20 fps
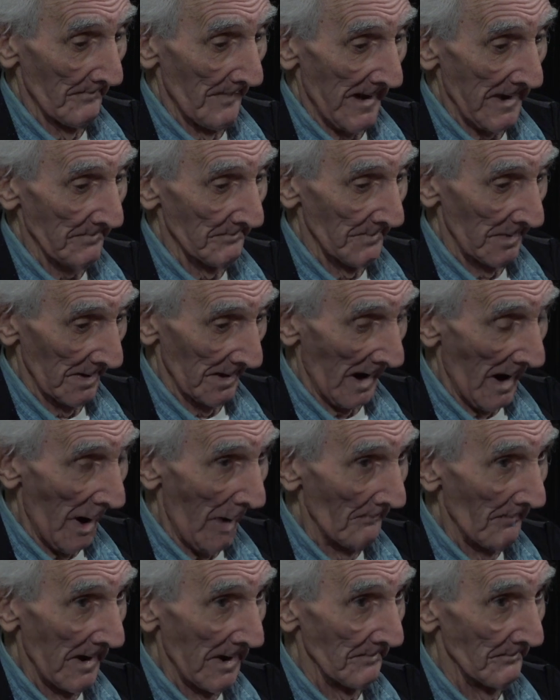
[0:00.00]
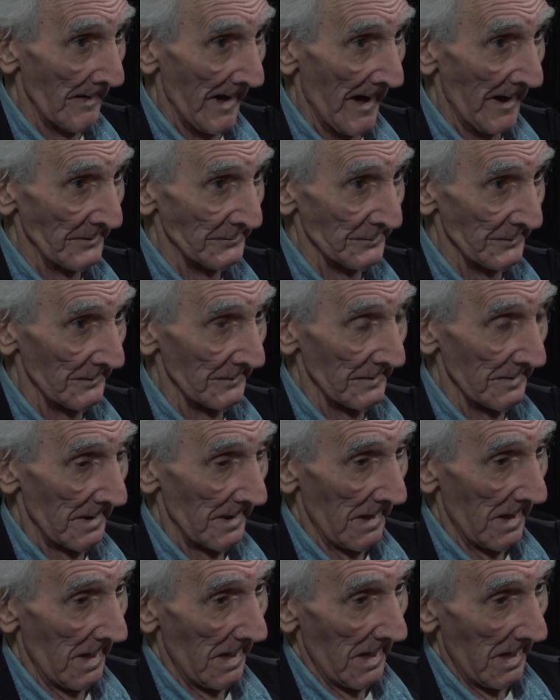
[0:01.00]
made me a homemade banjo.
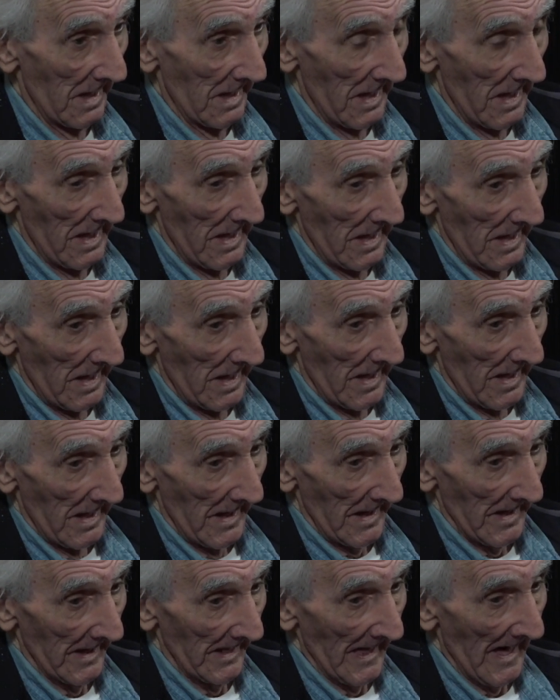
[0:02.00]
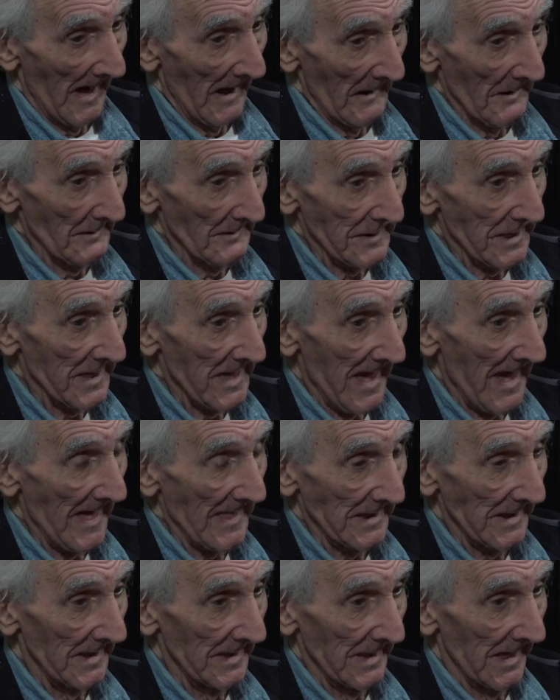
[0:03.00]
And I heard he had
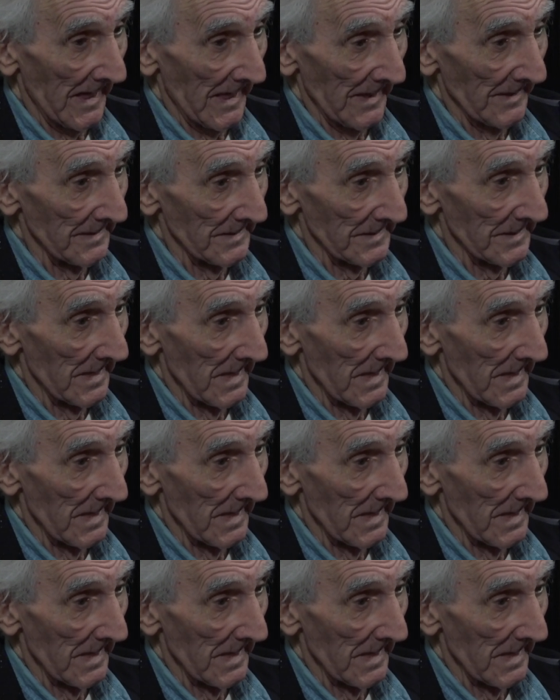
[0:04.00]
it, and then